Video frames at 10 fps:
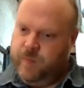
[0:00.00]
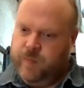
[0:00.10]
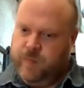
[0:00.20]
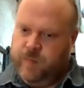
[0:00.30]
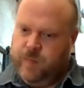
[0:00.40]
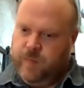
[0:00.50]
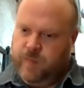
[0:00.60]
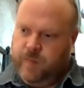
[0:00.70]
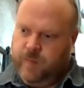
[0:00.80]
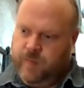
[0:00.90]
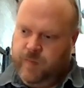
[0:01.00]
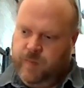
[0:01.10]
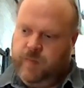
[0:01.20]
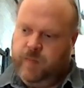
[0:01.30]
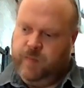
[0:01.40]

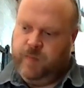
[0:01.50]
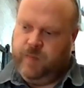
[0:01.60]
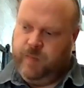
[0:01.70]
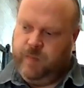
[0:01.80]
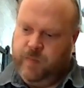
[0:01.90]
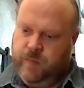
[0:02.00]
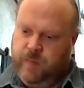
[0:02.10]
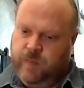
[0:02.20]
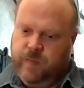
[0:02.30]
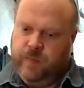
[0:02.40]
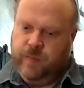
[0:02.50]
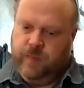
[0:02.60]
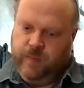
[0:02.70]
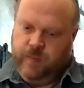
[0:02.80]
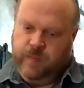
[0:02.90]

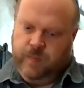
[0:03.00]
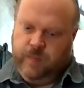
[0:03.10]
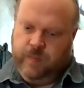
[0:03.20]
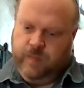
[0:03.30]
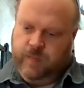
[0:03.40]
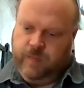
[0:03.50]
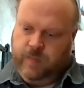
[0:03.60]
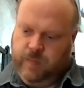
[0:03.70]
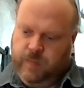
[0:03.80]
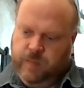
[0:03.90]
The person shown says nothing.